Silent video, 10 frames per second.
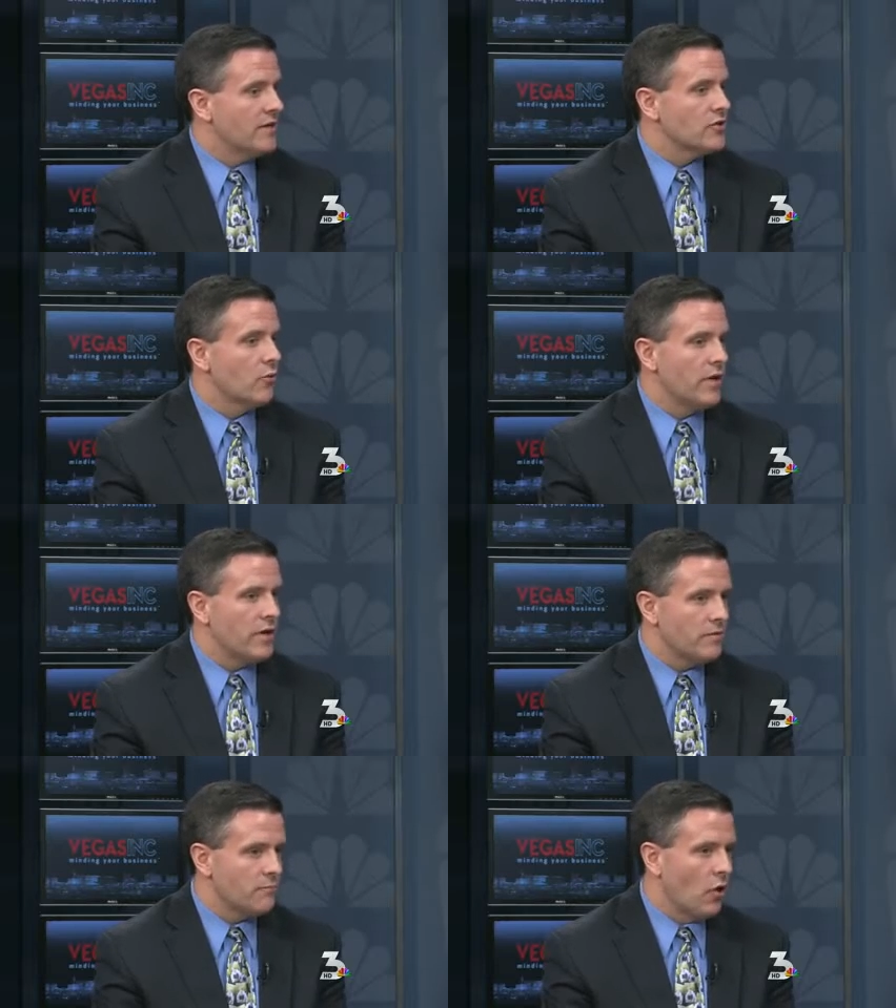And so
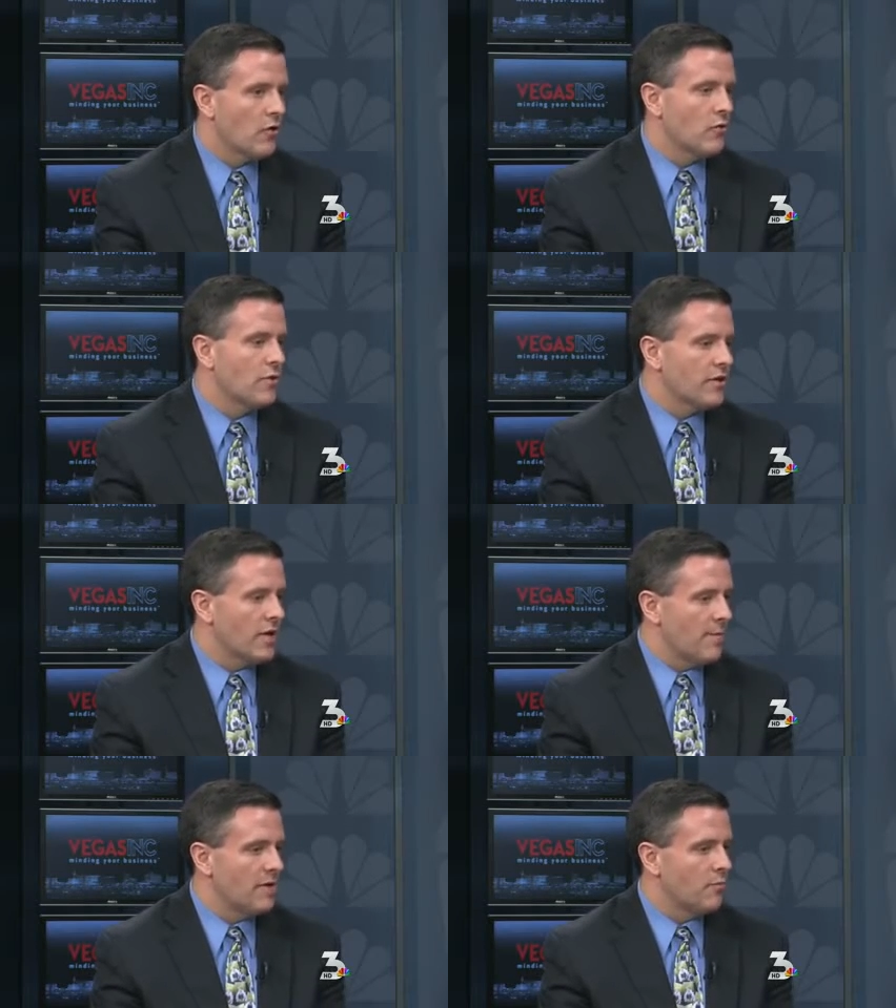we partnered with
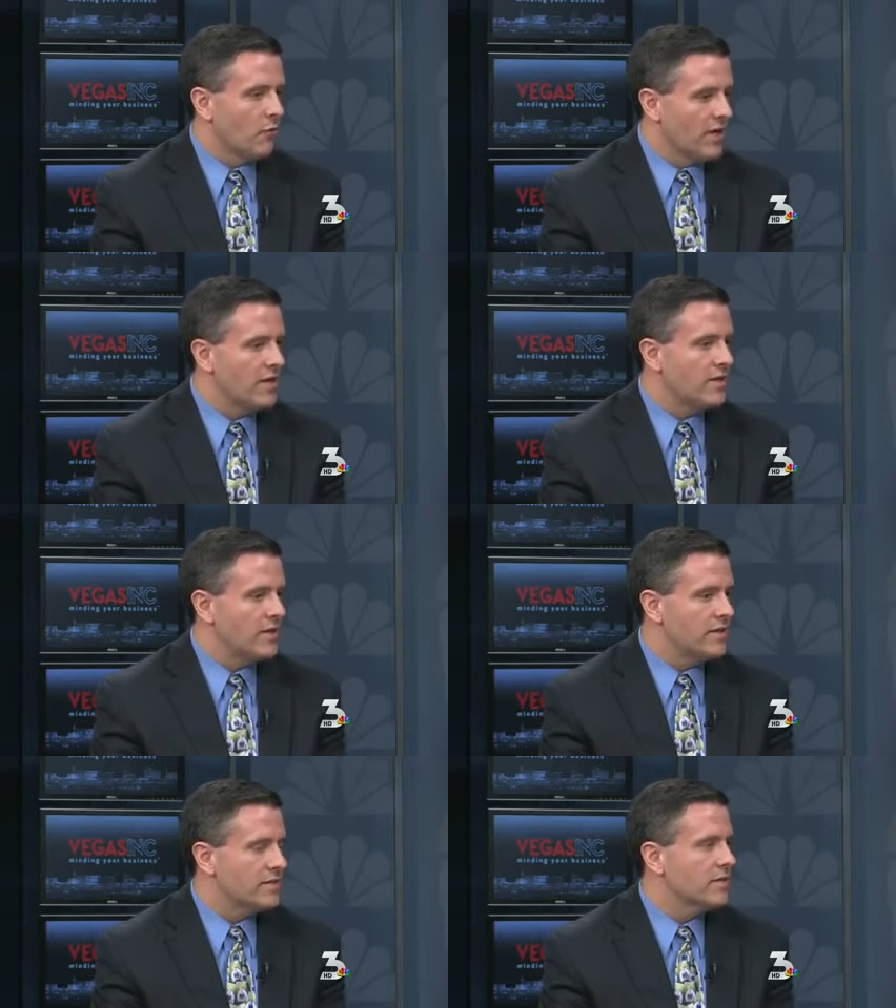Konami to bring
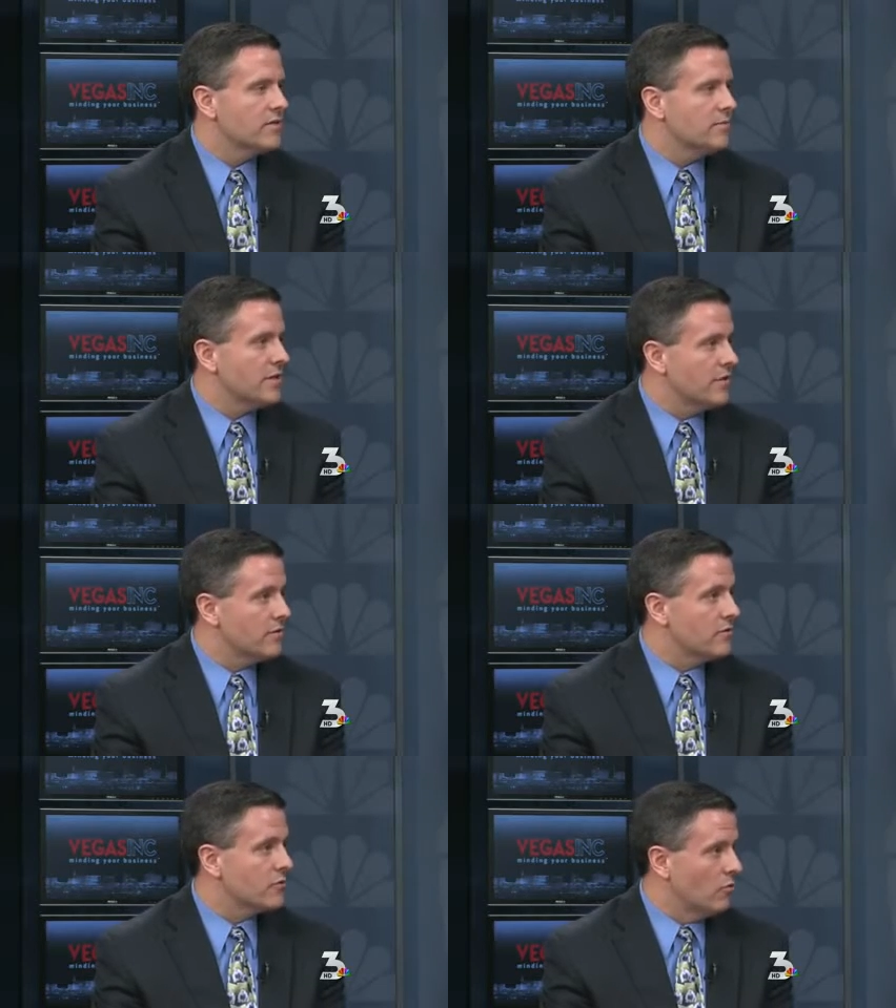these systems
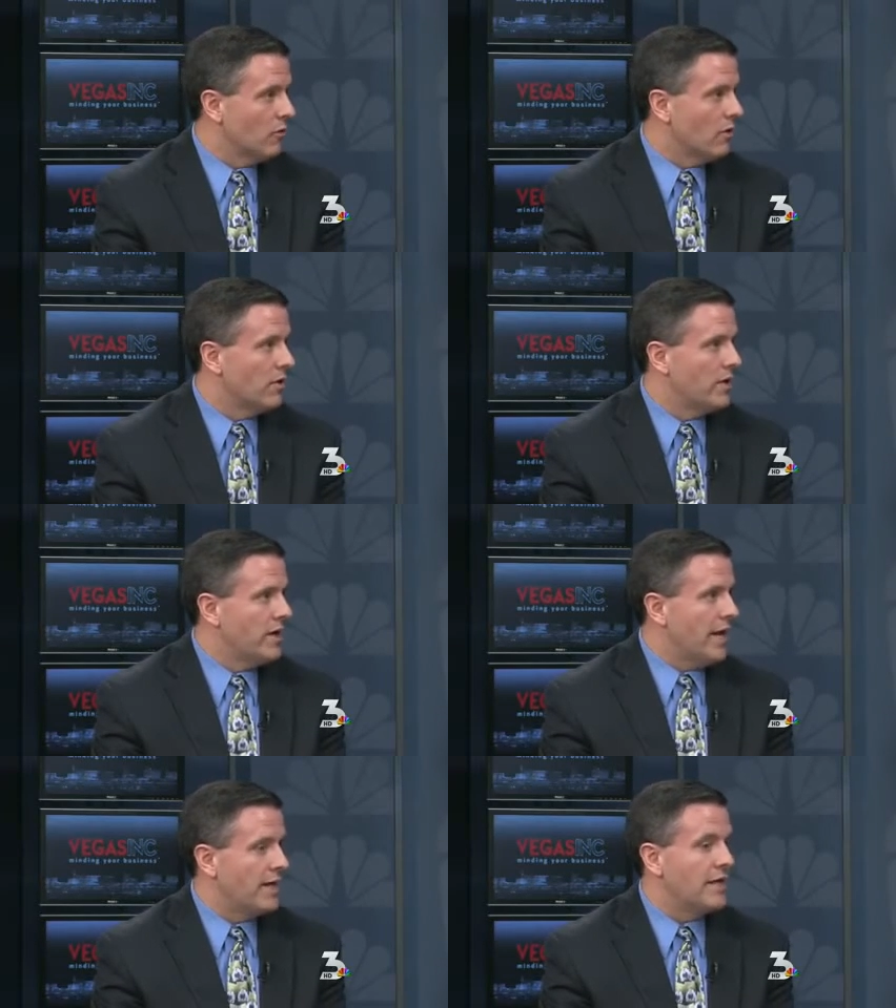into the school
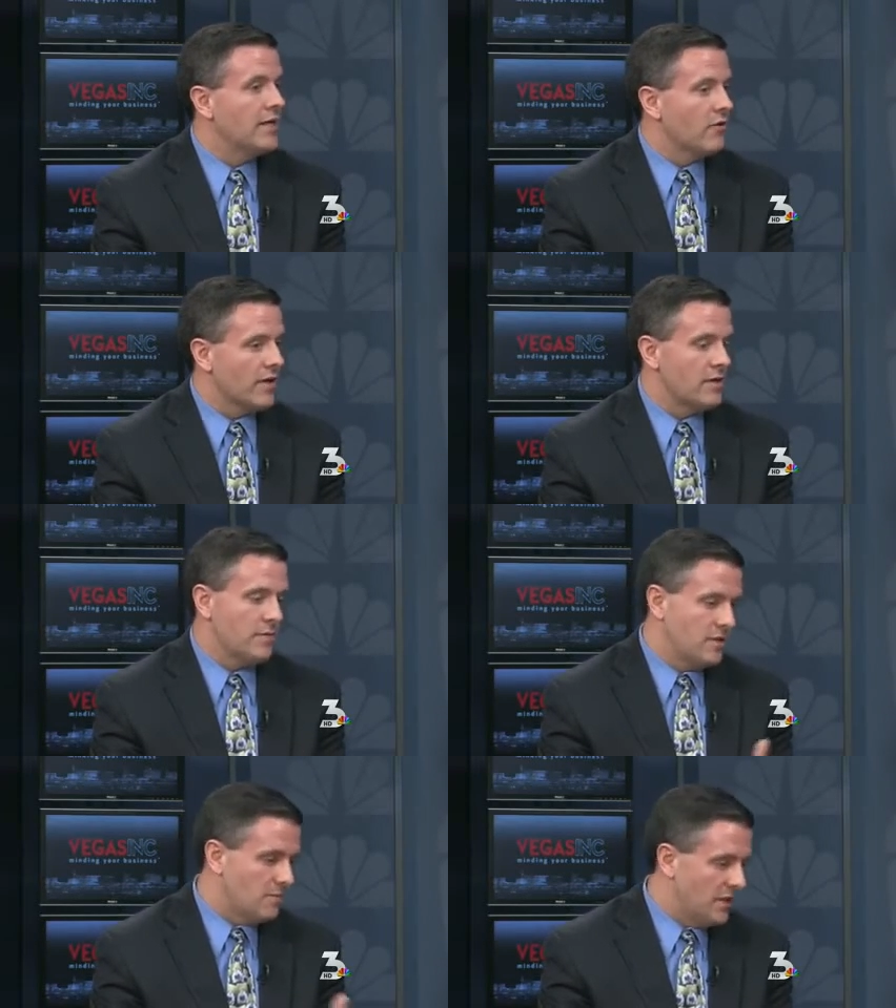and integrate
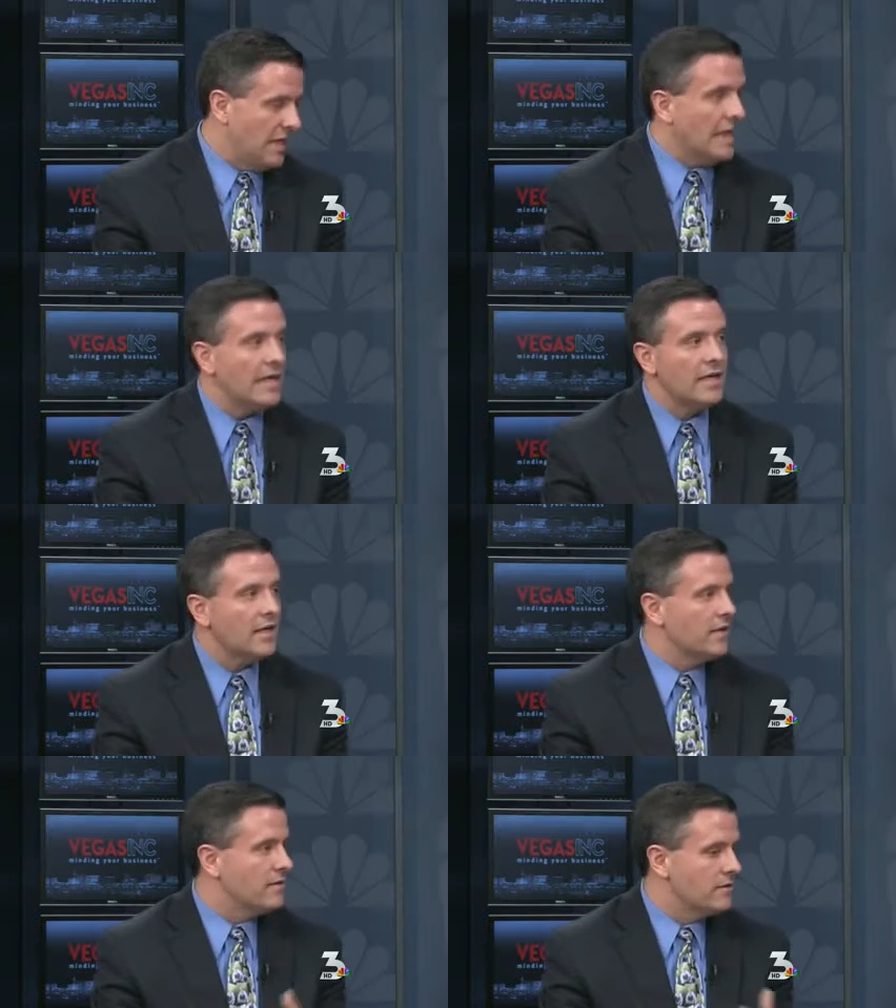them into
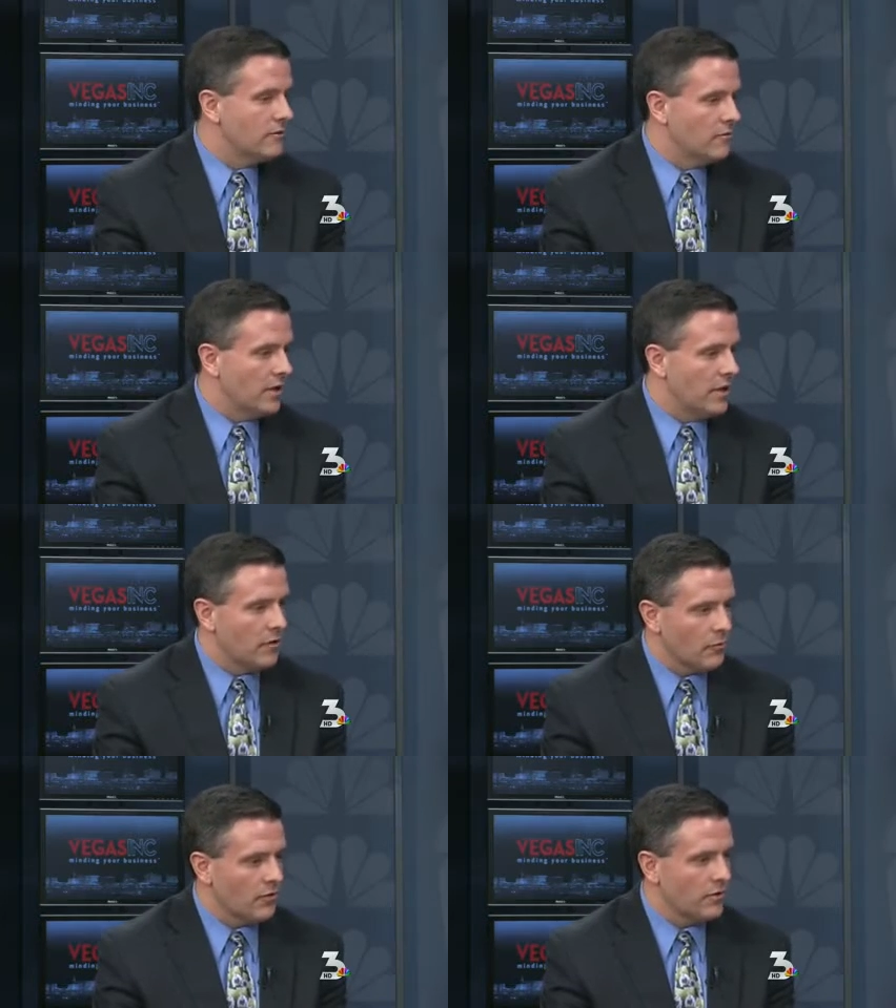PE, into
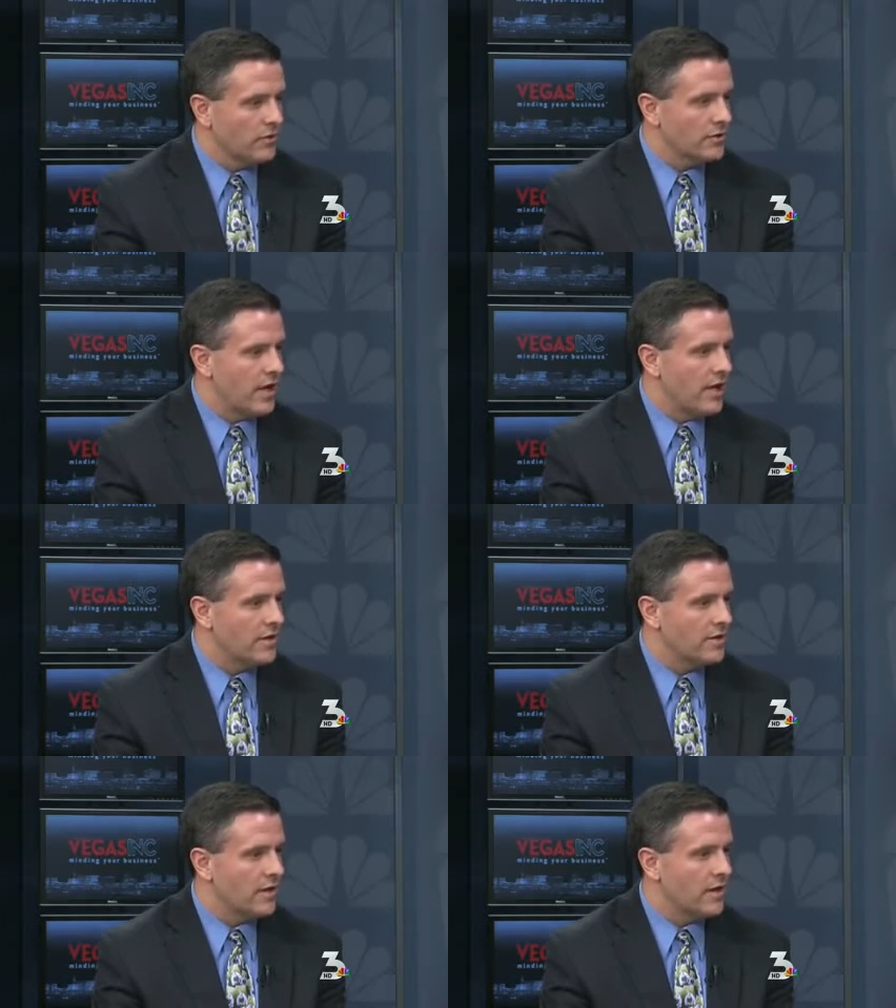intramural,
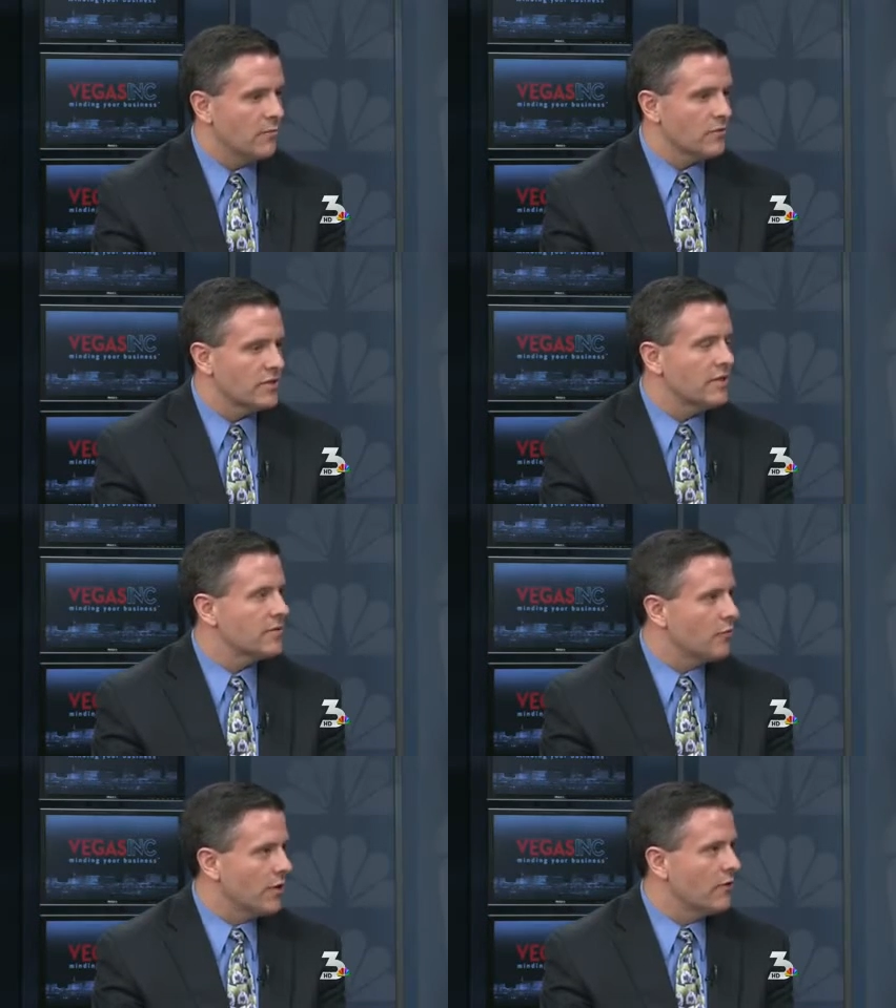and we're seeing
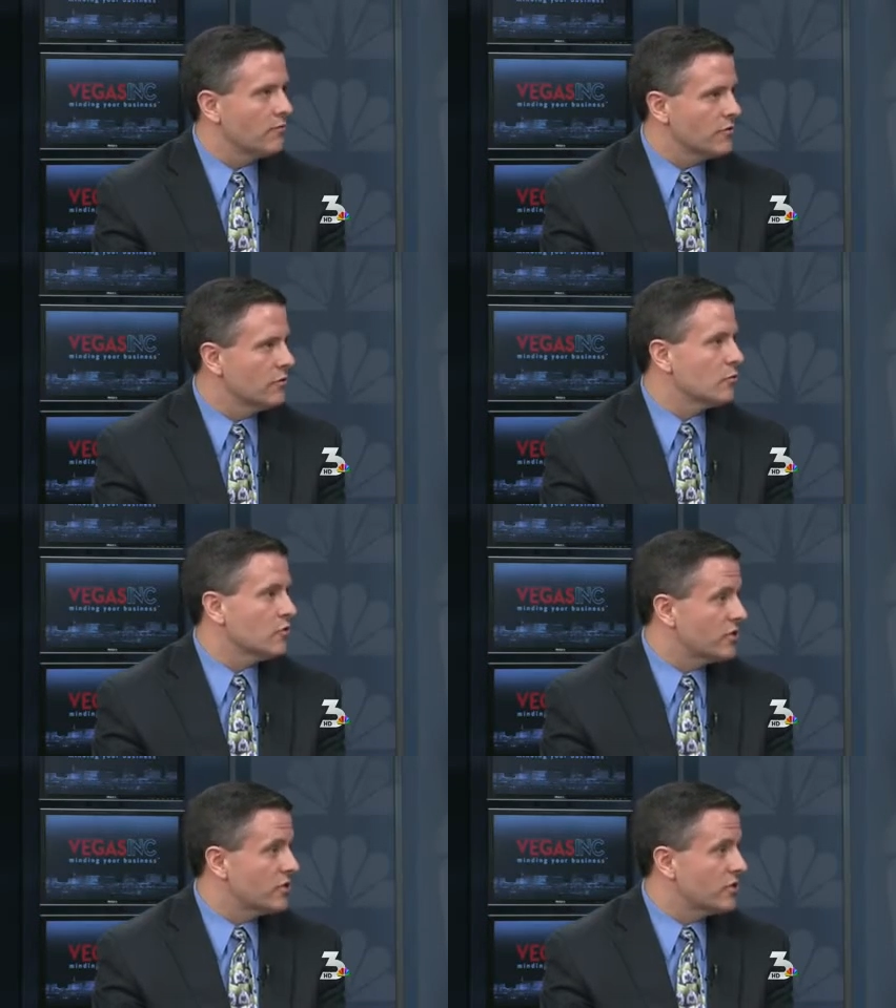some pretty good results.